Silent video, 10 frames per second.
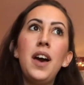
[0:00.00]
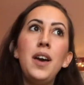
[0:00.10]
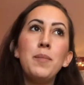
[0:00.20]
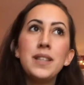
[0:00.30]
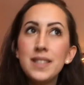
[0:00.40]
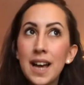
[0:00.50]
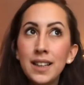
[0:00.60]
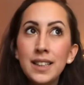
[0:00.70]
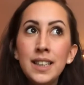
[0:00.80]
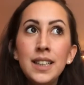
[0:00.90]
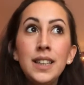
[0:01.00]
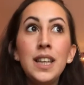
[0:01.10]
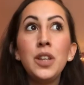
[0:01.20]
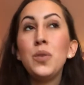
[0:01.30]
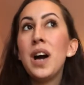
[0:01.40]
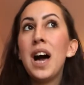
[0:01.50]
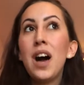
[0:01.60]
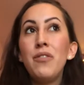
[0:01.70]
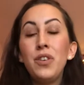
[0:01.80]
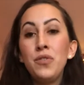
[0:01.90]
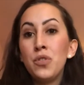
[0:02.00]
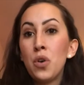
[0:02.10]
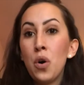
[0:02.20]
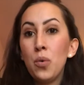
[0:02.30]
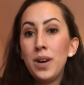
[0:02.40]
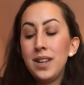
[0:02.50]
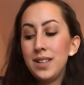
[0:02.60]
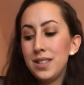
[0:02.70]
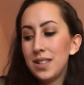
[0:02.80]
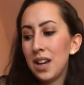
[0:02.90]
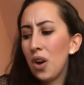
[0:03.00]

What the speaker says: a mentality that you have, if you're always like,